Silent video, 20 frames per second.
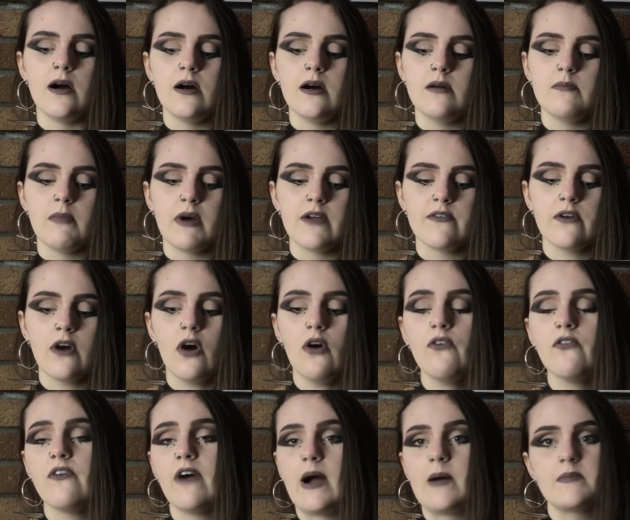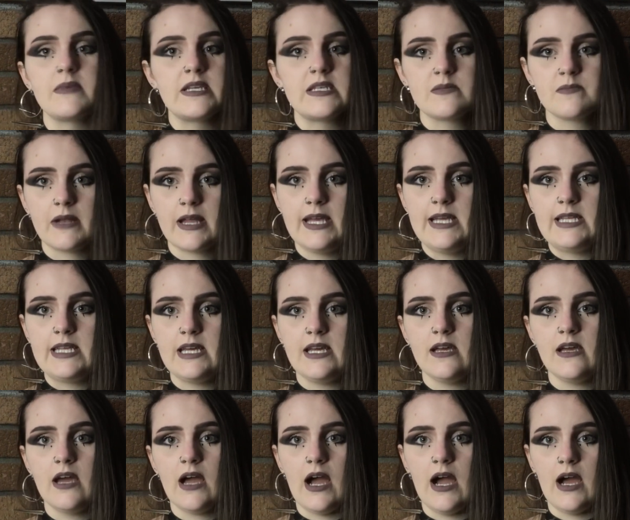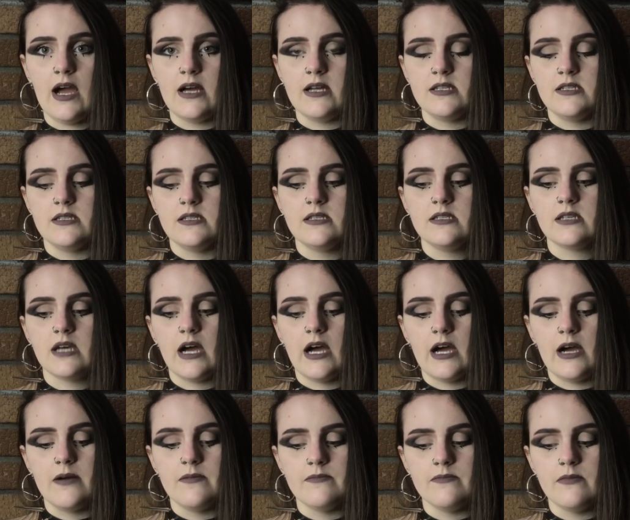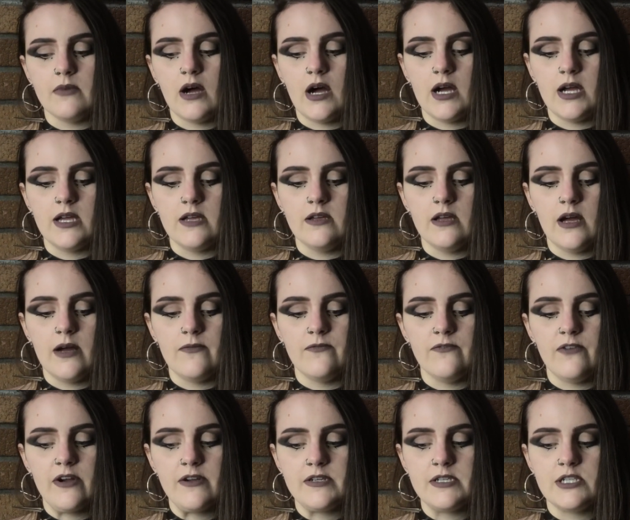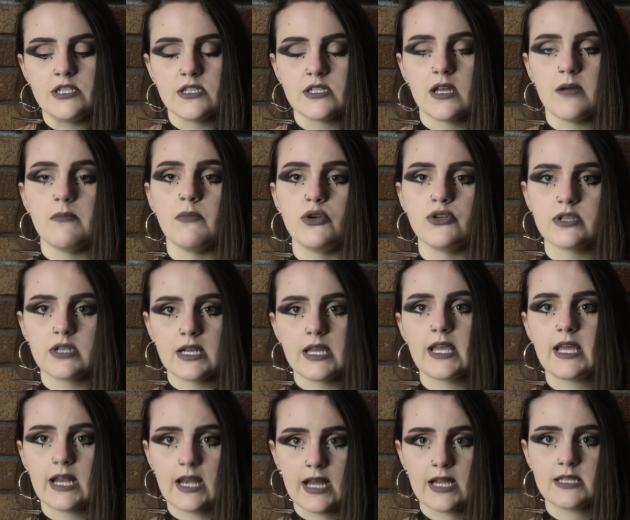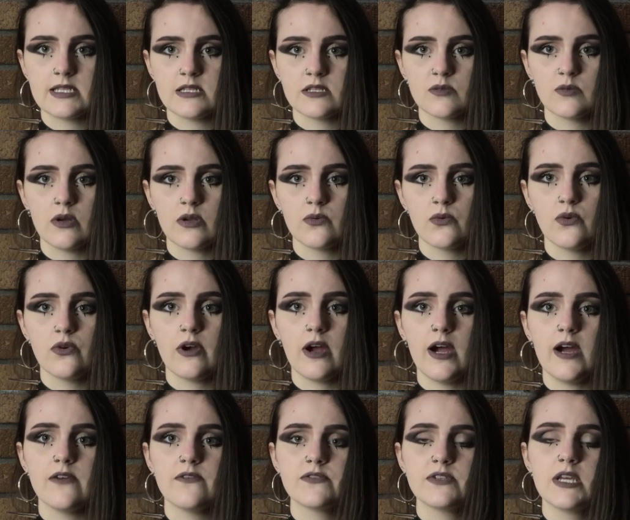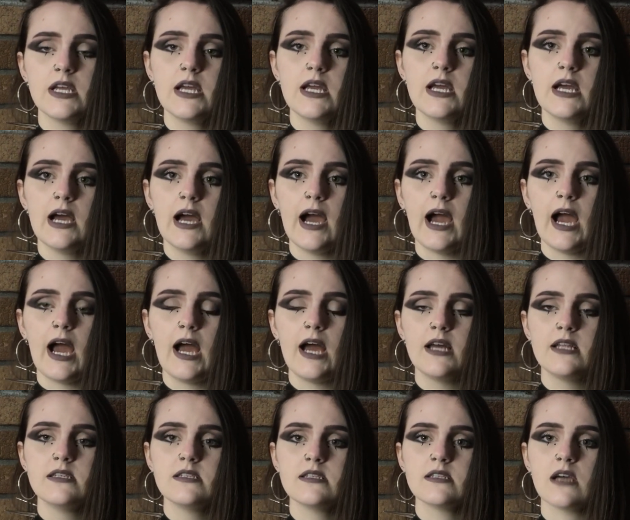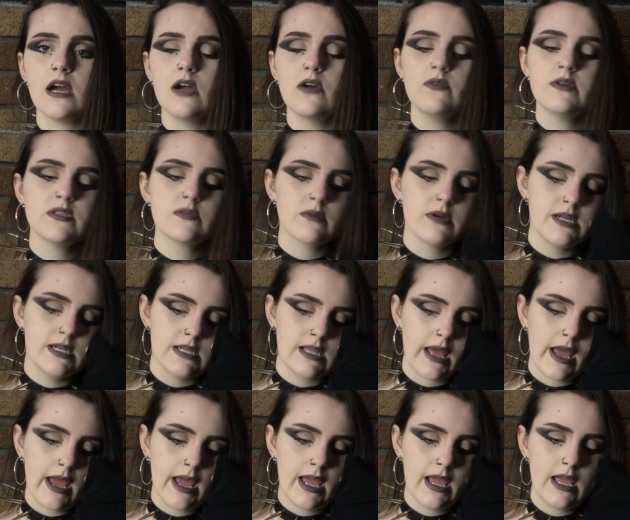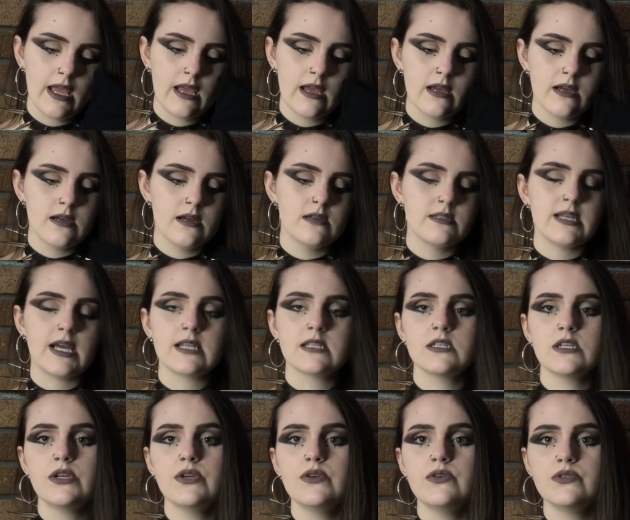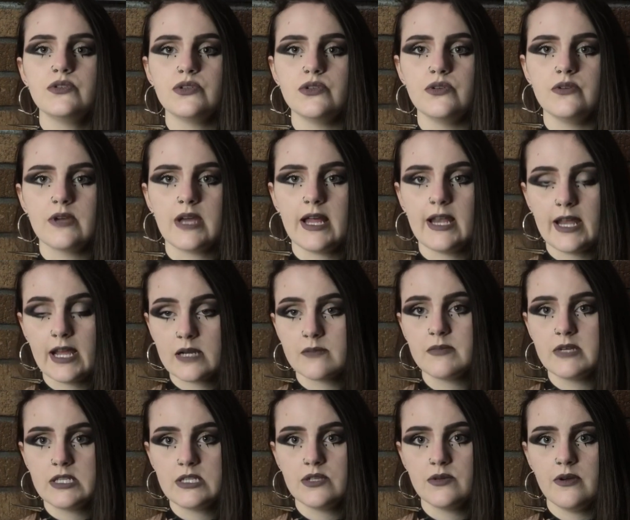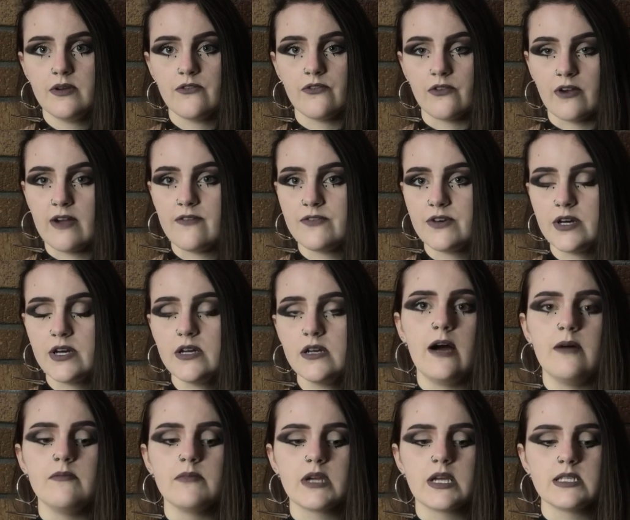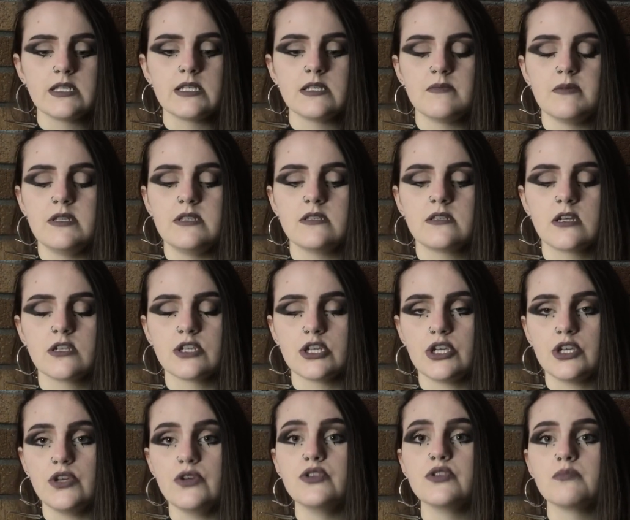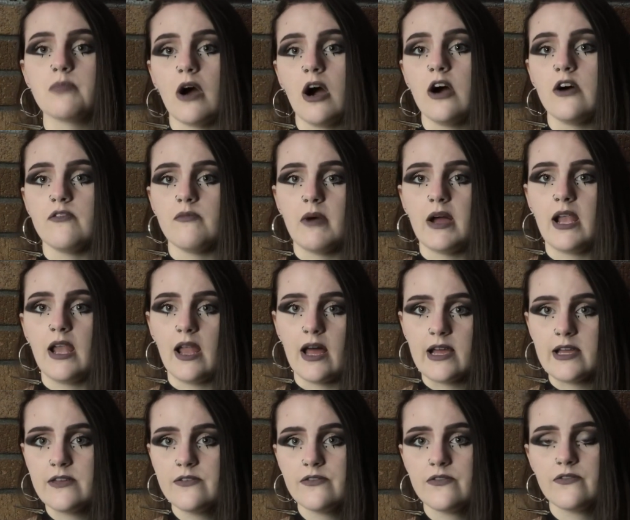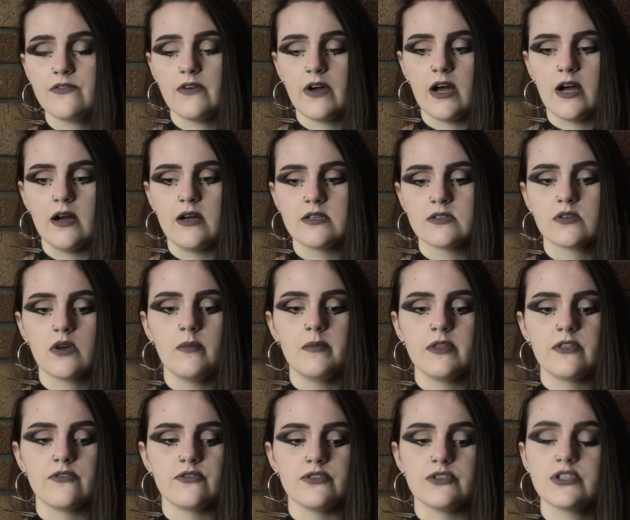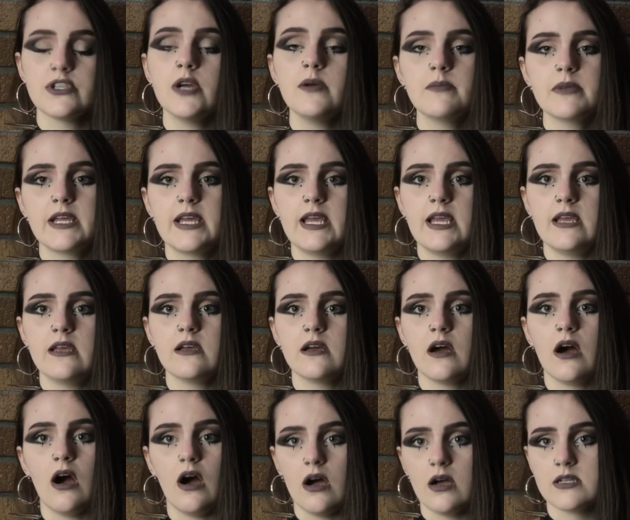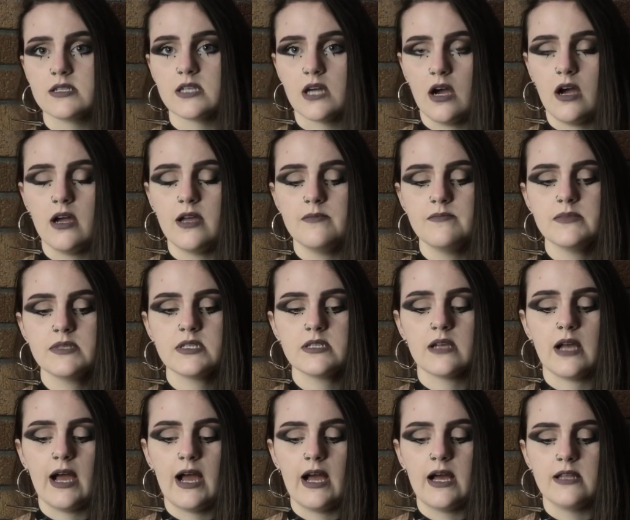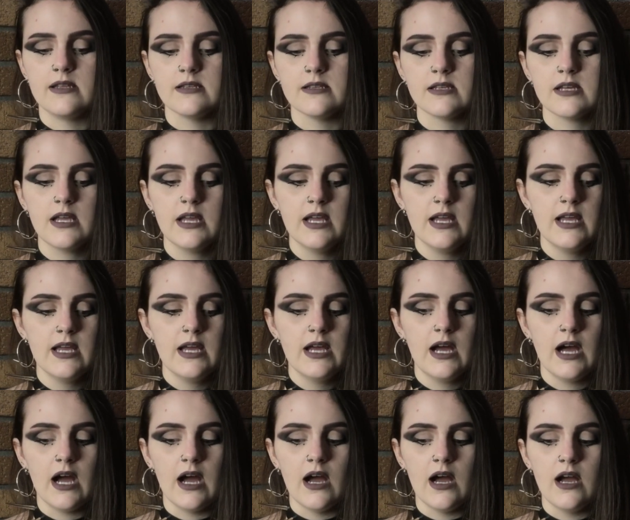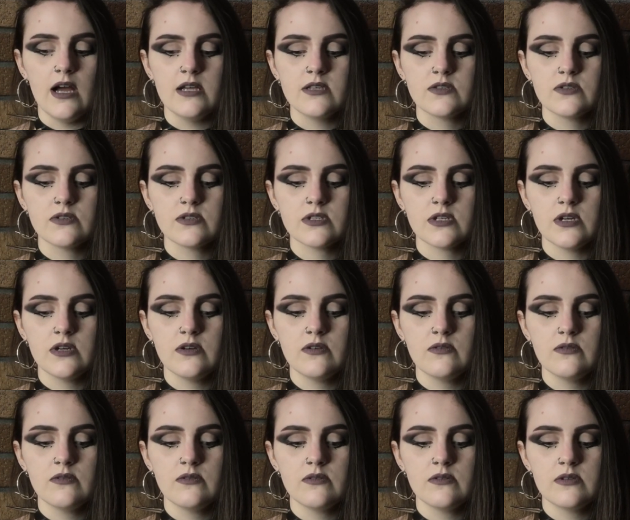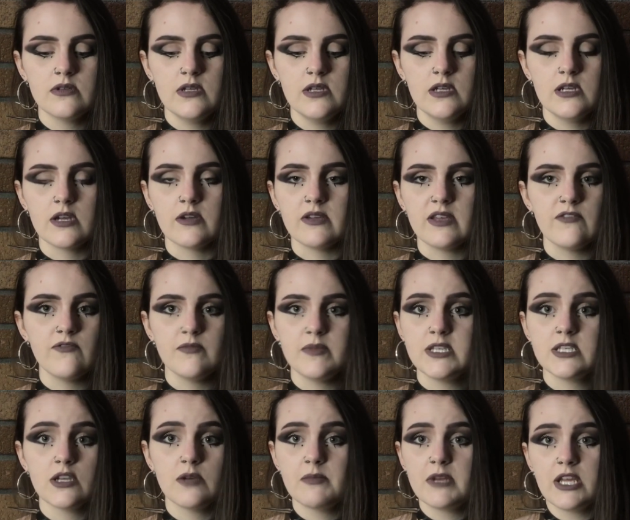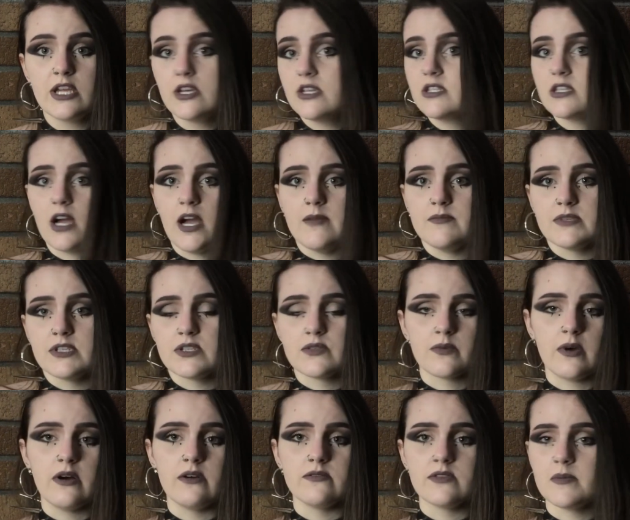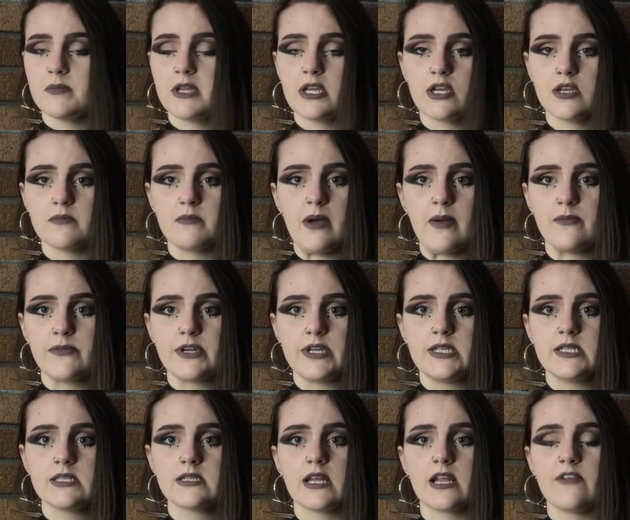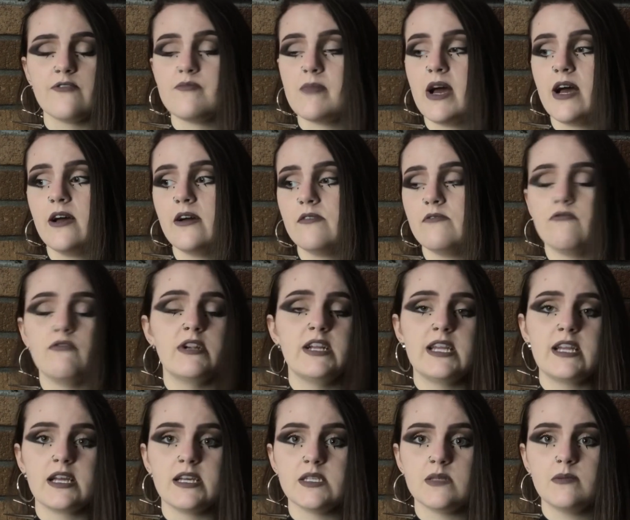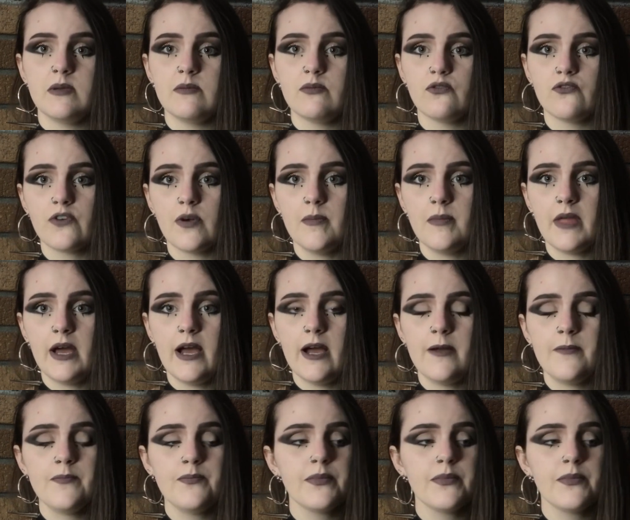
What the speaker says: My whole family's played it, and I am very just emotionally connected to World of Warcraft, and I always wanted a tattoo to connect me to it forever, because it's been such a huge part of my life. It's got me through so many hard times, and it's also, you know, given me so many good times as well, so many good memories, and I've met really nice people from there.